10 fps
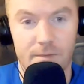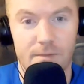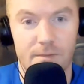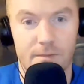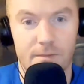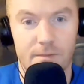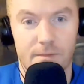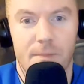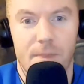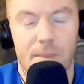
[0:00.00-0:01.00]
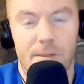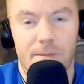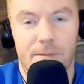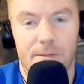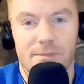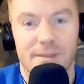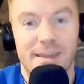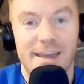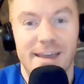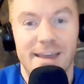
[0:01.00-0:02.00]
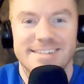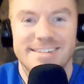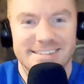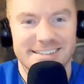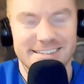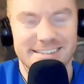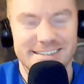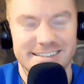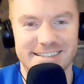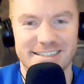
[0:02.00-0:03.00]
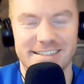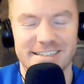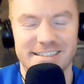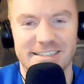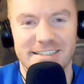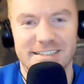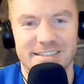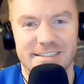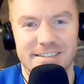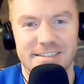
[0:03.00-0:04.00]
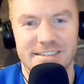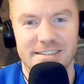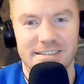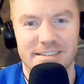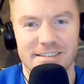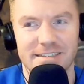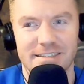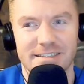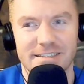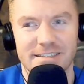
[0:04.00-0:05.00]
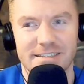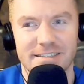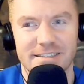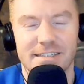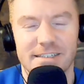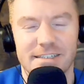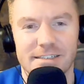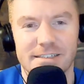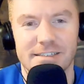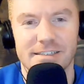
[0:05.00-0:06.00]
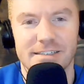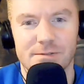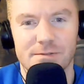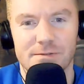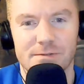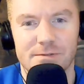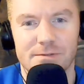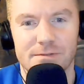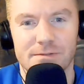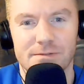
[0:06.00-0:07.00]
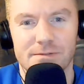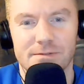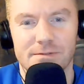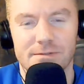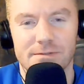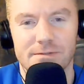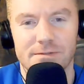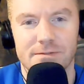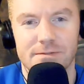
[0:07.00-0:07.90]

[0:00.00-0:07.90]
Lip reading: (silent)